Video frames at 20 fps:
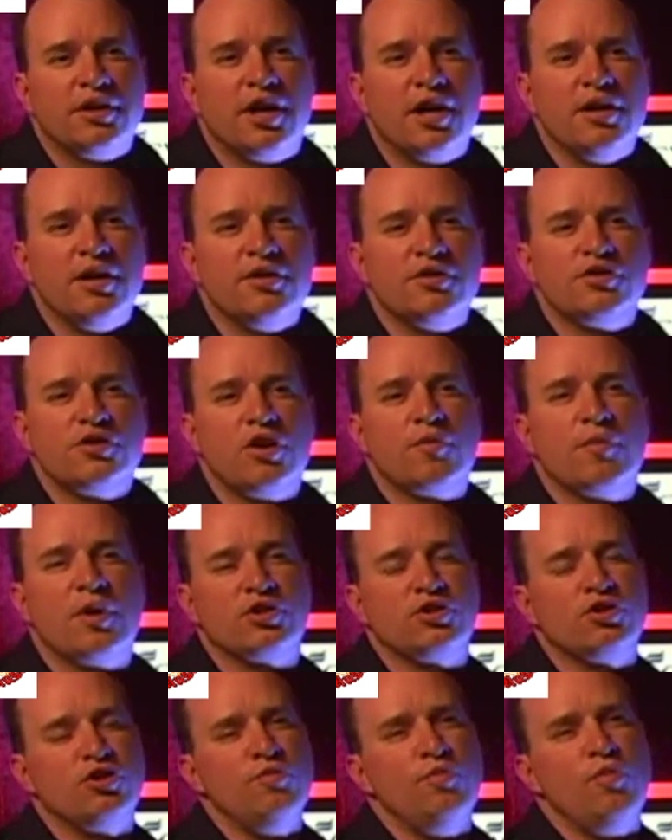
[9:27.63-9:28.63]
Okay, let's talk
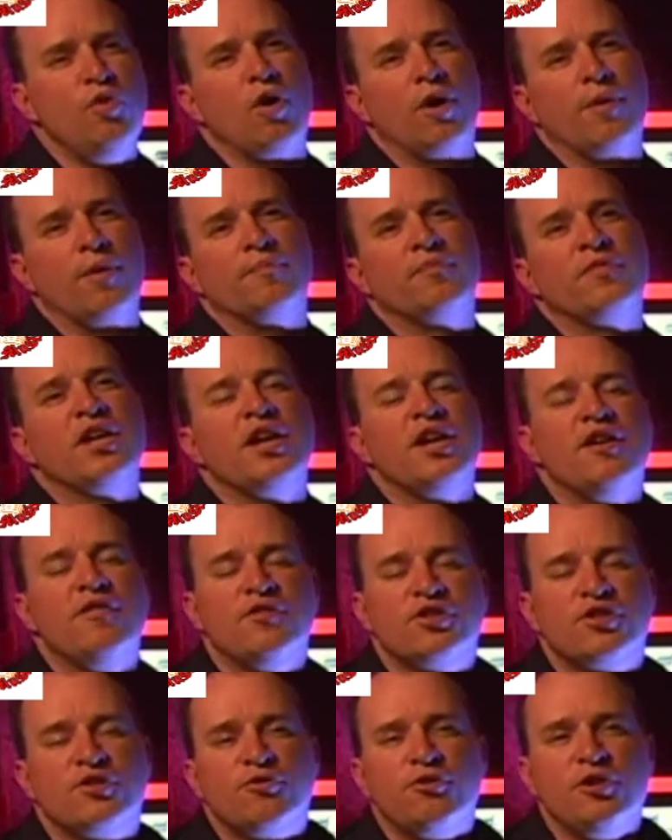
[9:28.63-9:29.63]
about 2 more.
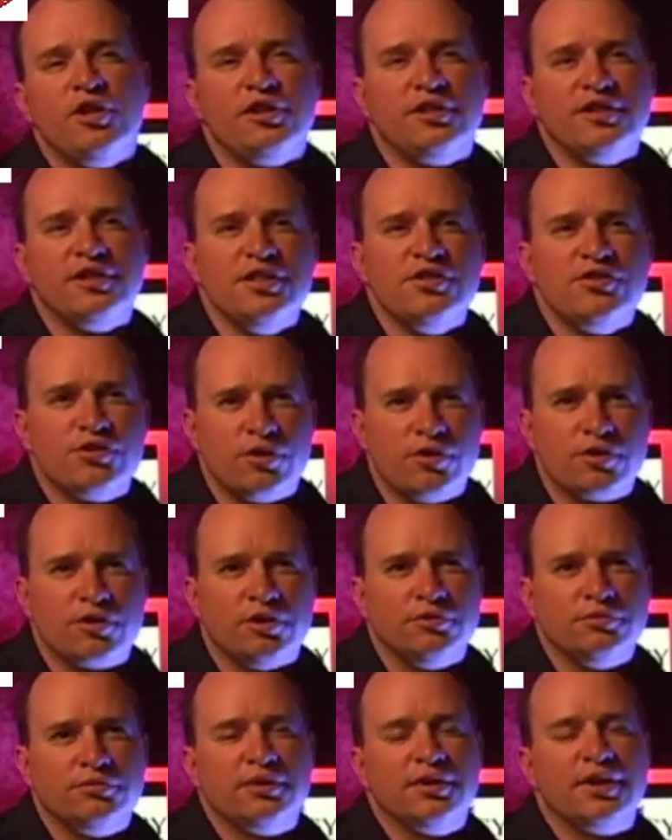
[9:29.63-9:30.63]
If it's a filled-in
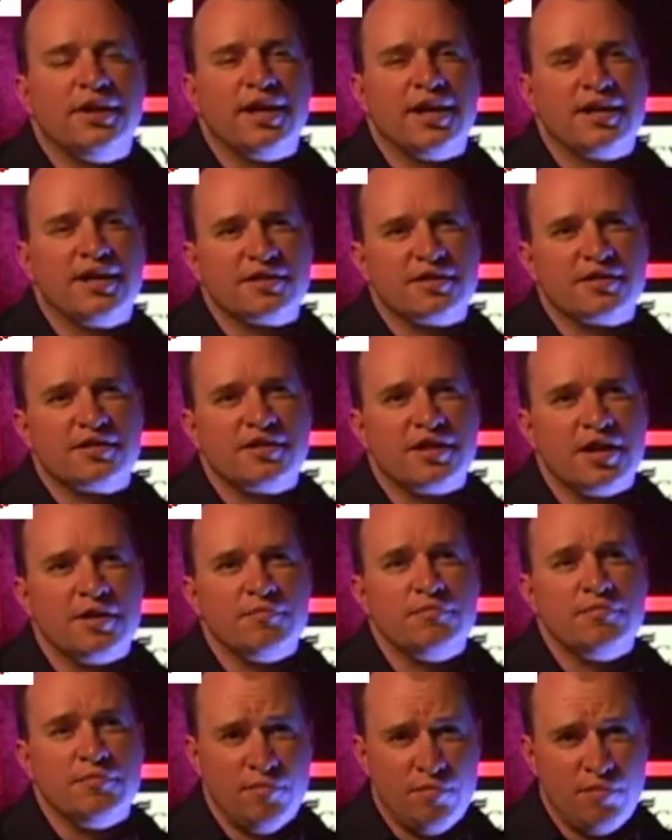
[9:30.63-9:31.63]
circle and has a
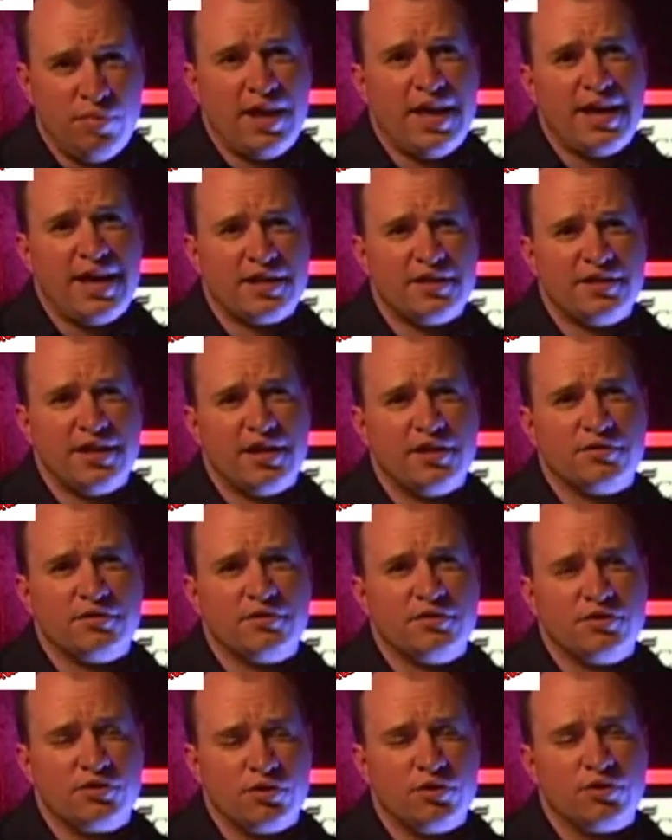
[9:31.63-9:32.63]
stem, blackened
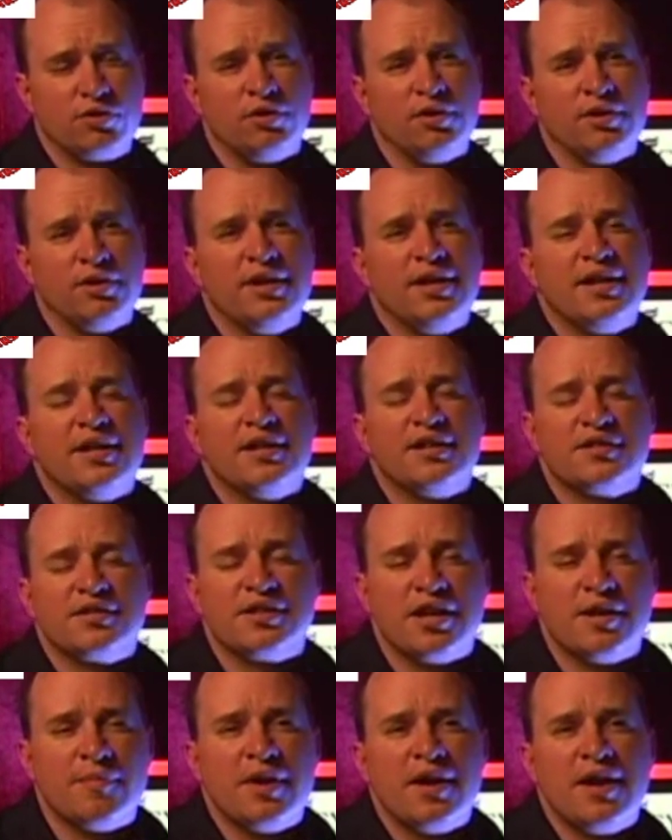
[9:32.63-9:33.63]
out circle and a
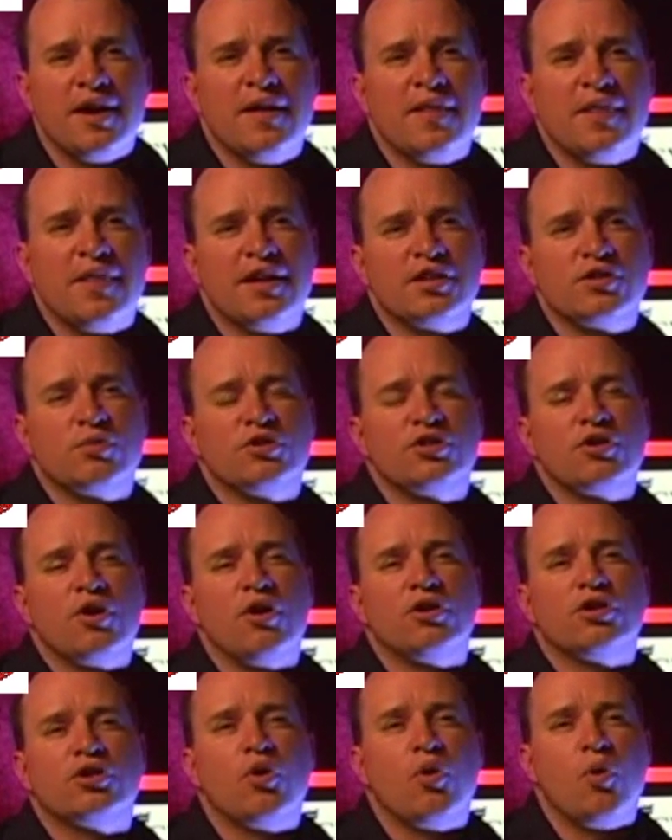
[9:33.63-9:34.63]
stem, that's what's
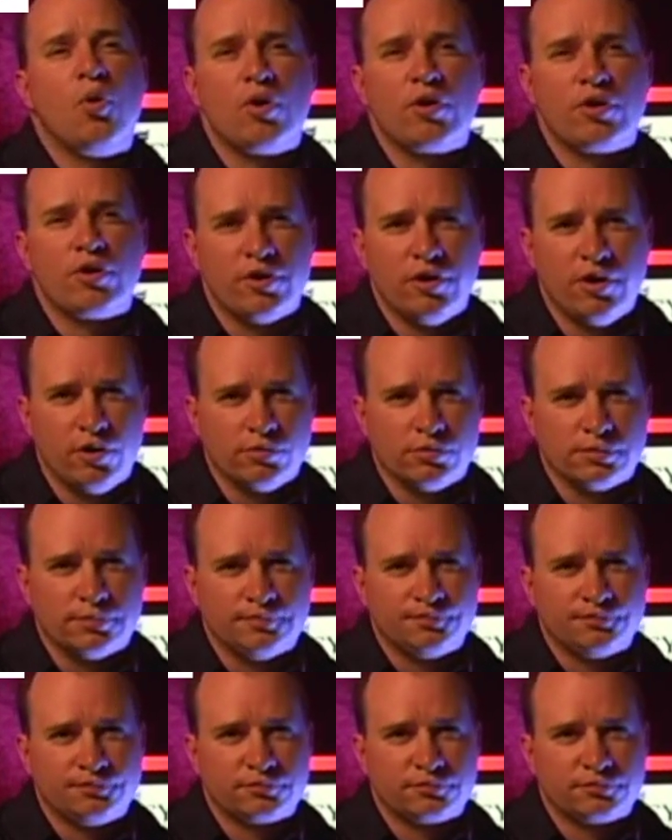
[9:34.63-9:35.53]
called a quarter note.